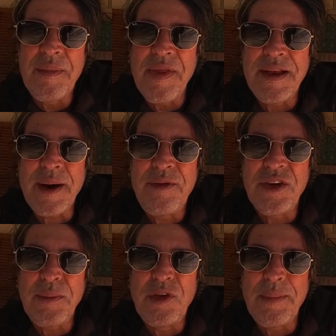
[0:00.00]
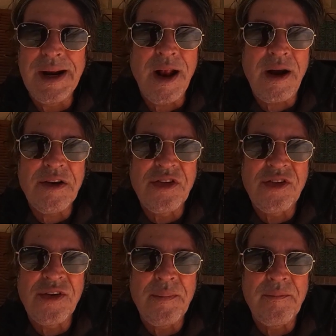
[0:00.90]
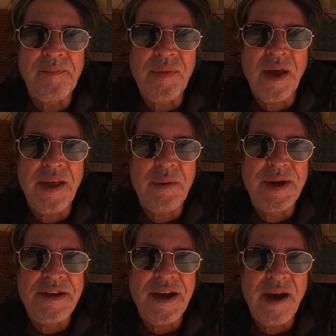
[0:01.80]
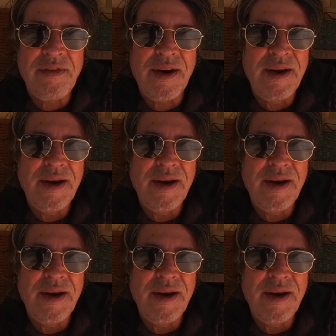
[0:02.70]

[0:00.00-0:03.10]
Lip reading: But they don't seem to be glass. I think we need to have,